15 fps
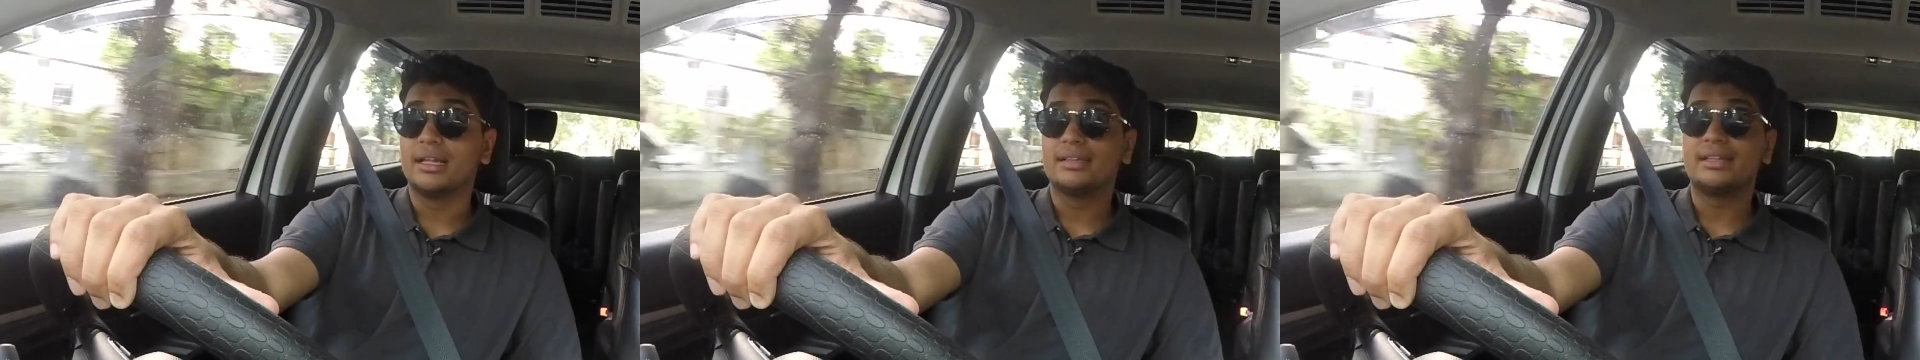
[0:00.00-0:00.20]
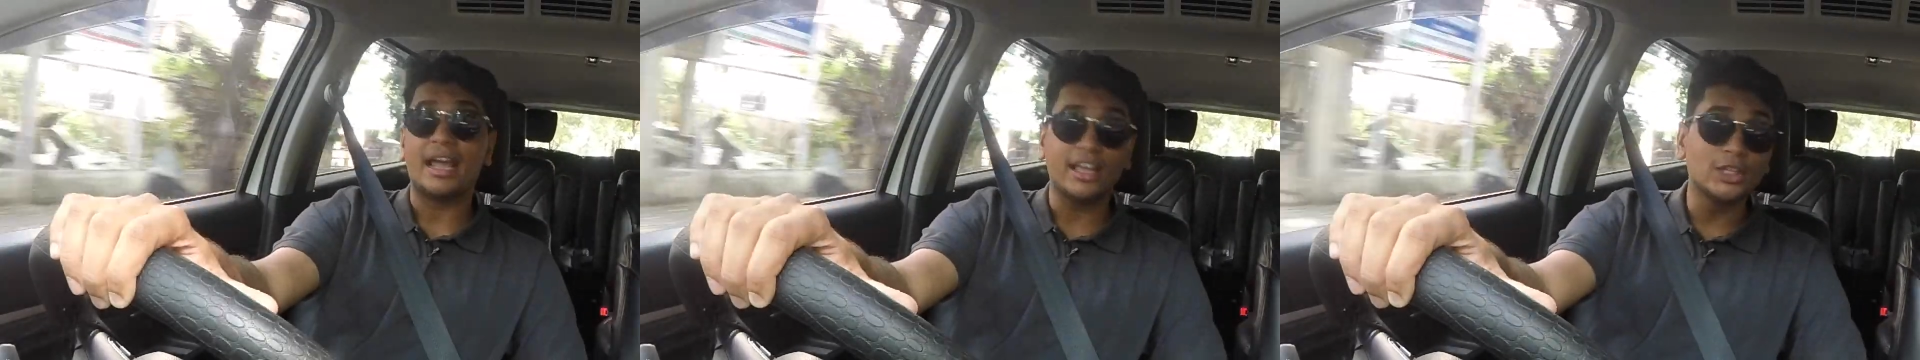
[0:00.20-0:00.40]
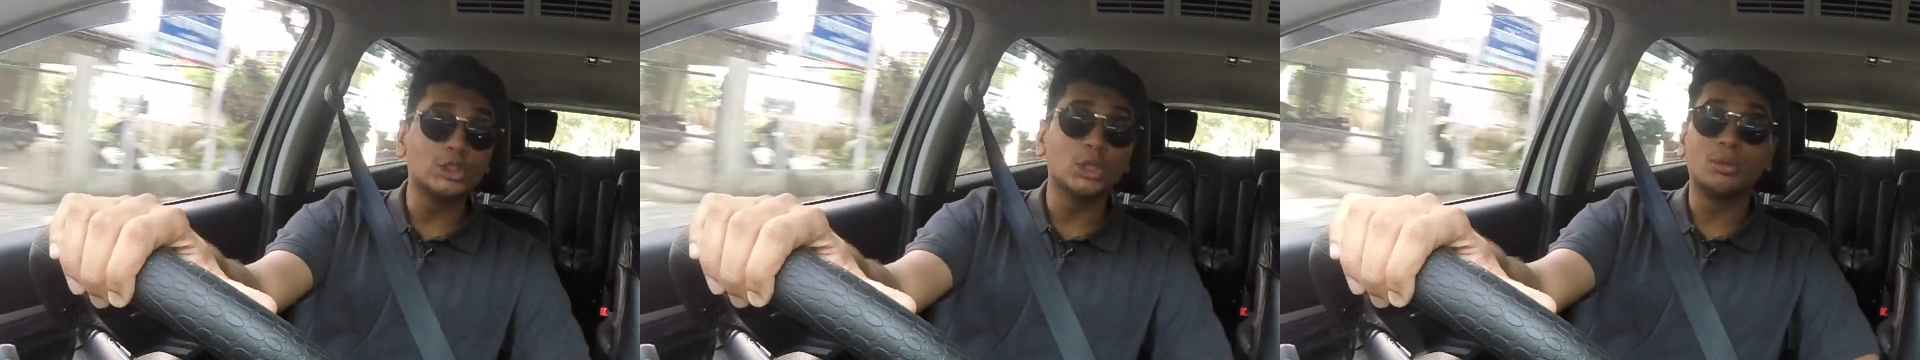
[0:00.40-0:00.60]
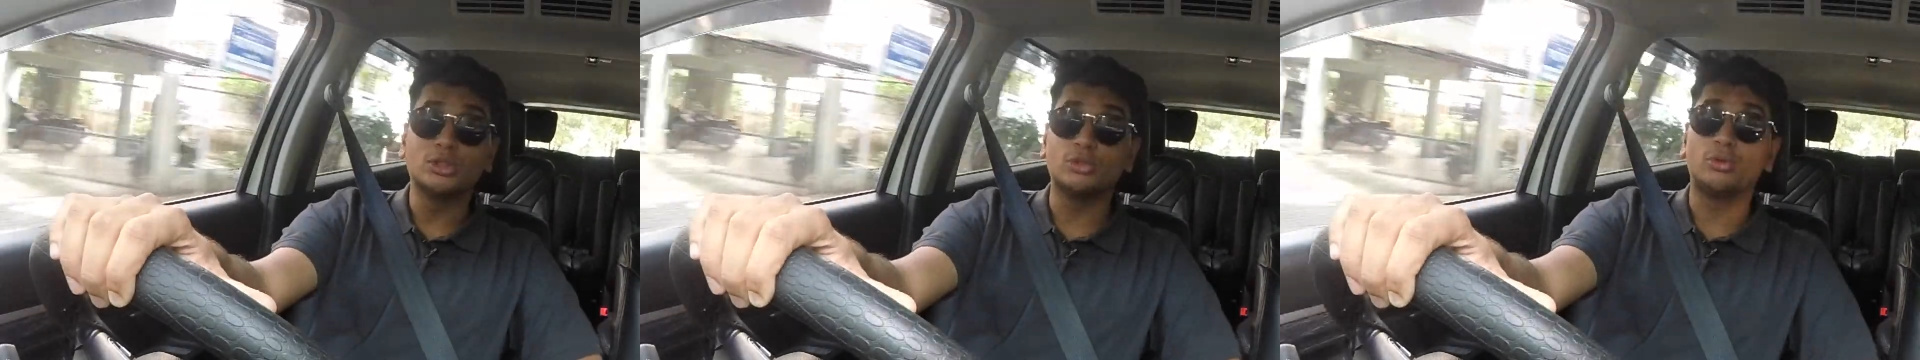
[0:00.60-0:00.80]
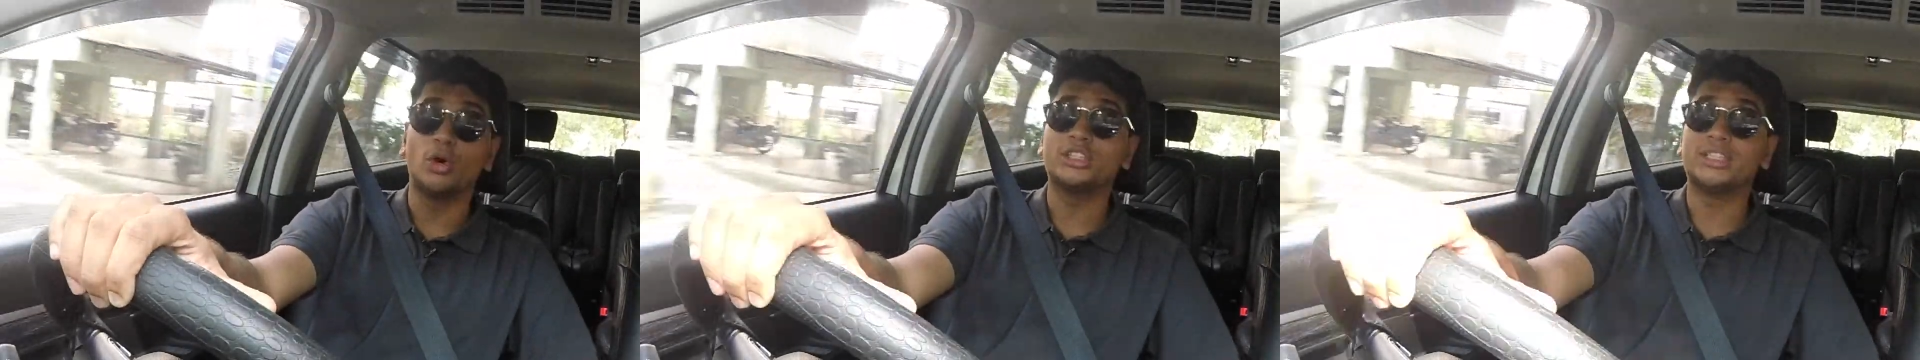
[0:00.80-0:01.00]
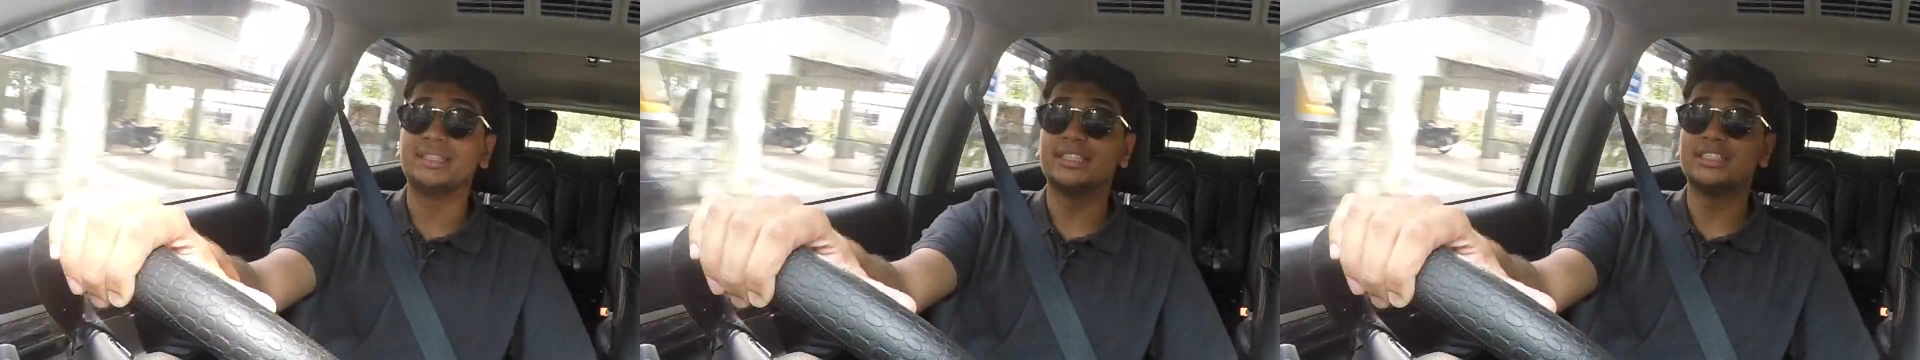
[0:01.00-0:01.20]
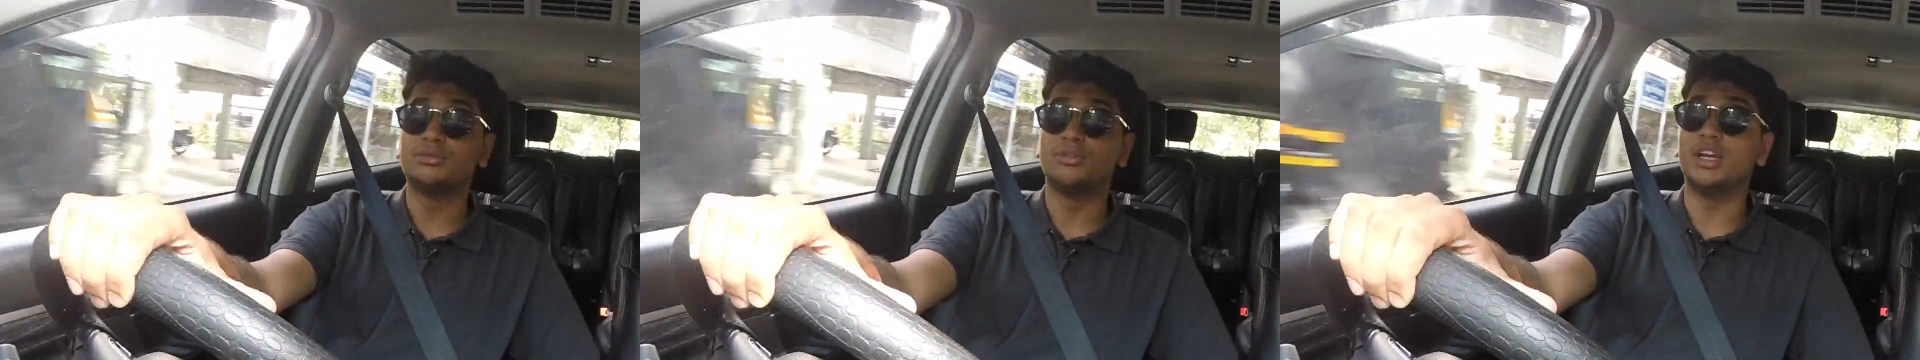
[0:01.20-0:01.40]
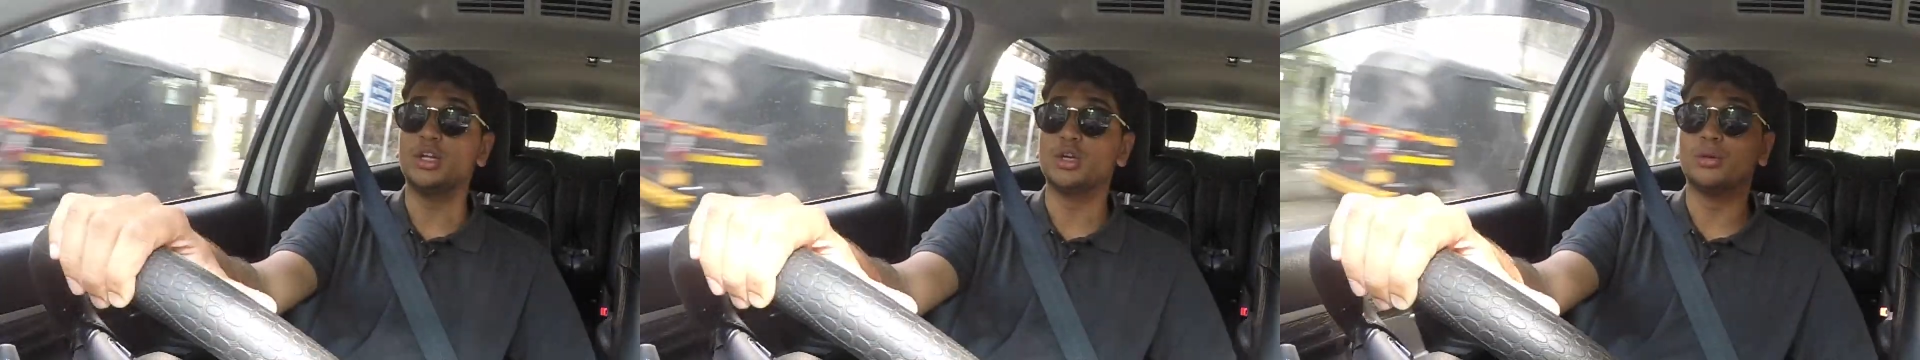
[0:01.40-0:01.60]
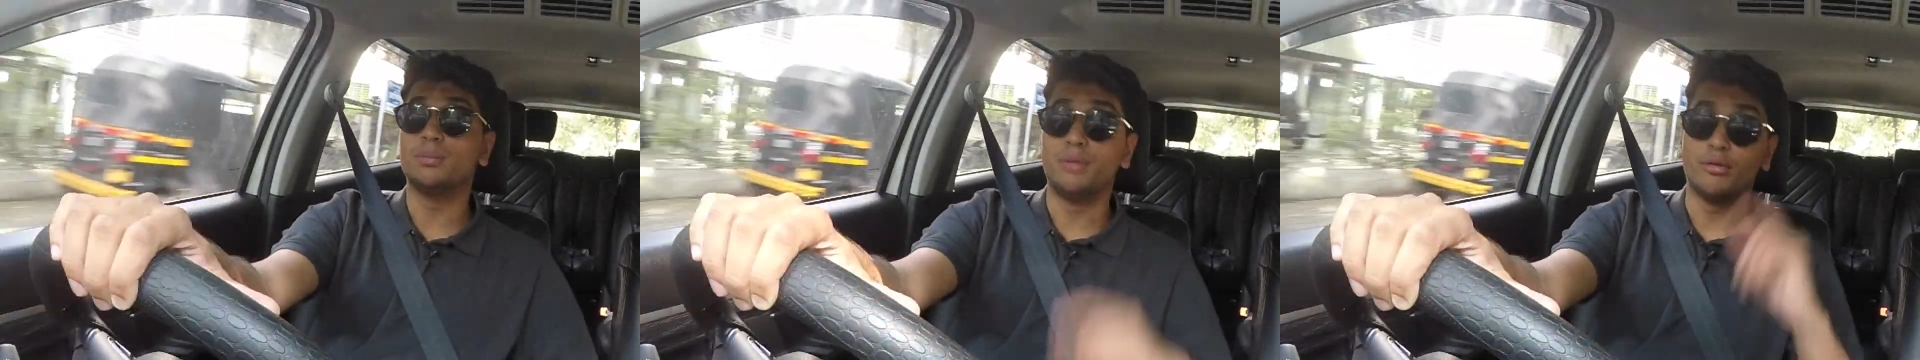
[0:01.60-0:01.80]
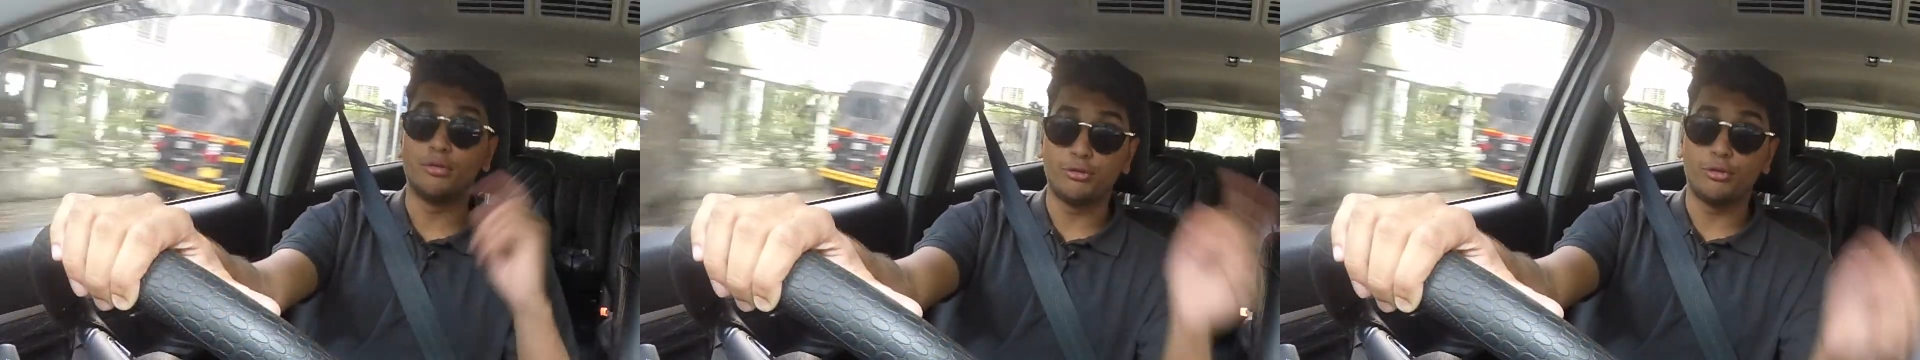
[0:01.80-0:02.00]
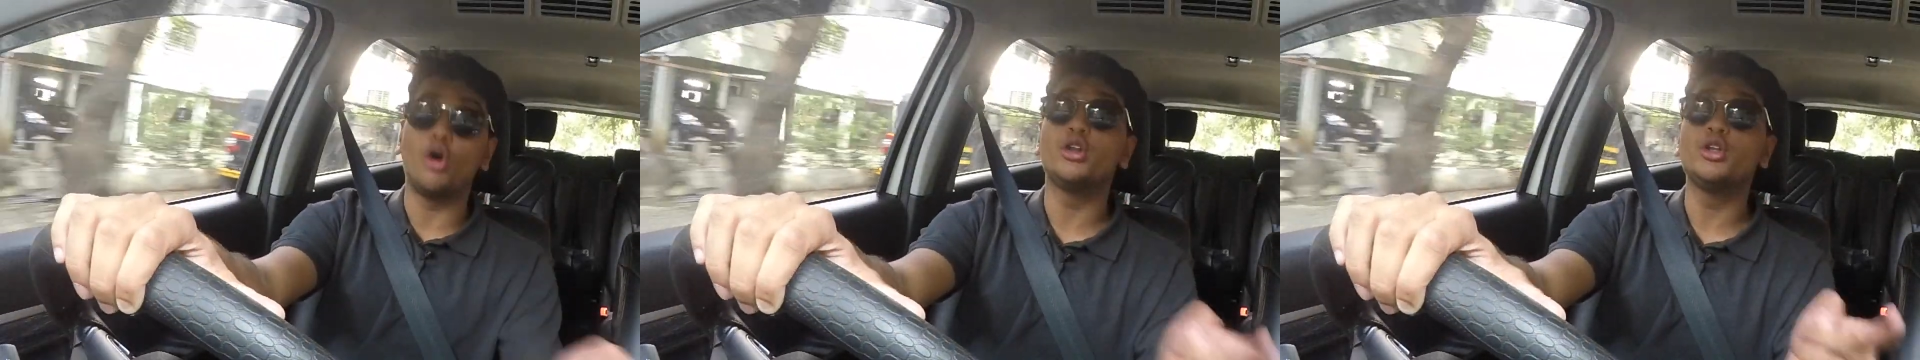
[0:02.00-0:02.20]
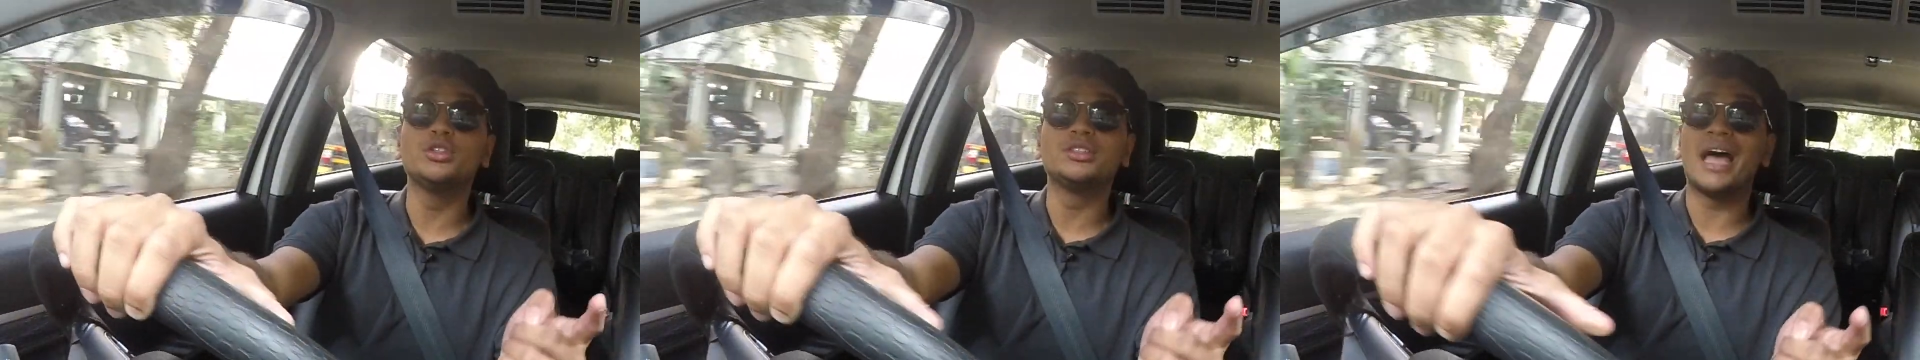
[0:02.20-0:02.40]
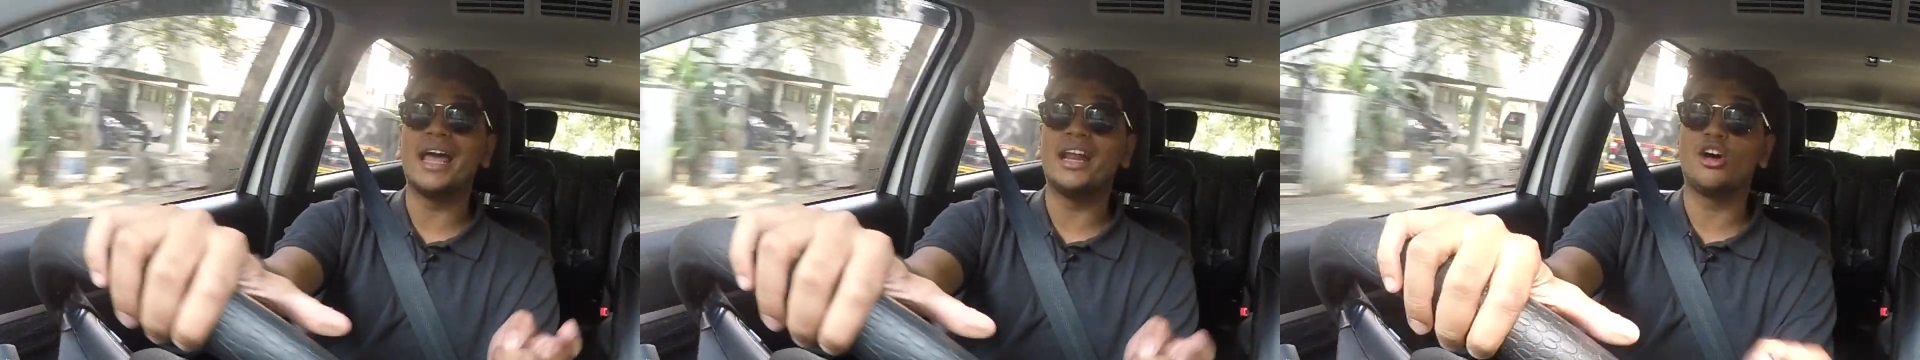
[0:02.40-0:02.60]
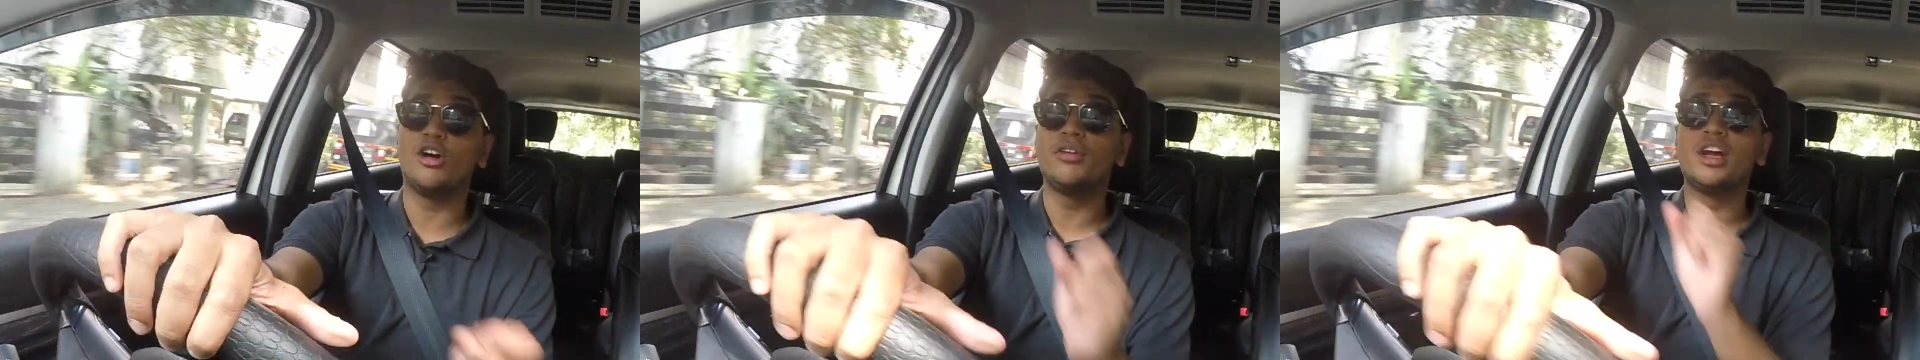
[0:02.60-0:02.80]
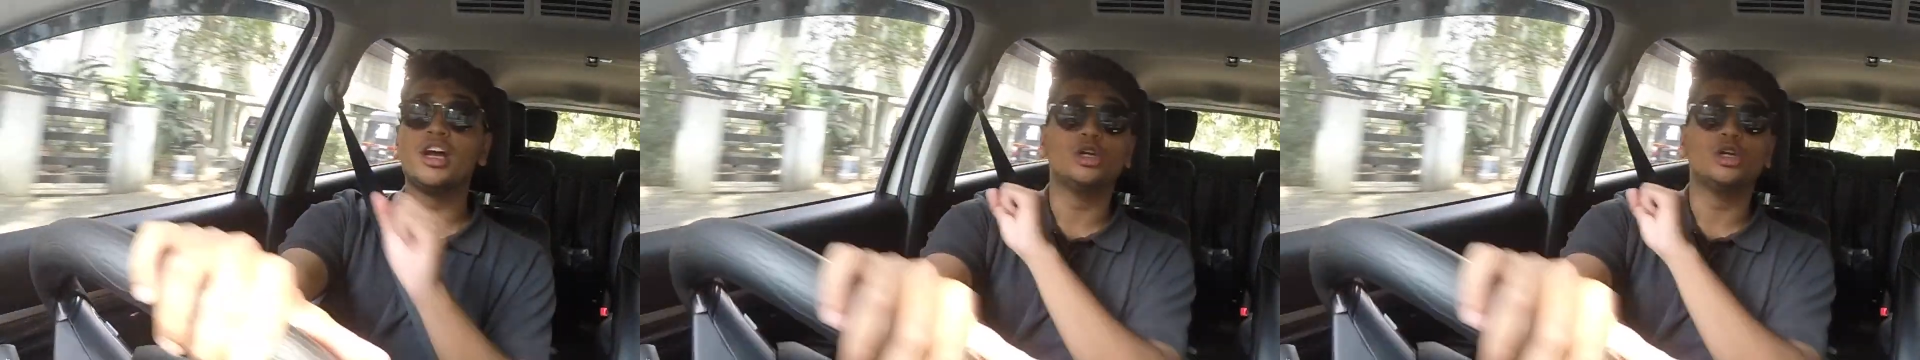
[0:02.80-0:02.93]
Thank you so much for watching this video. Before you sign off,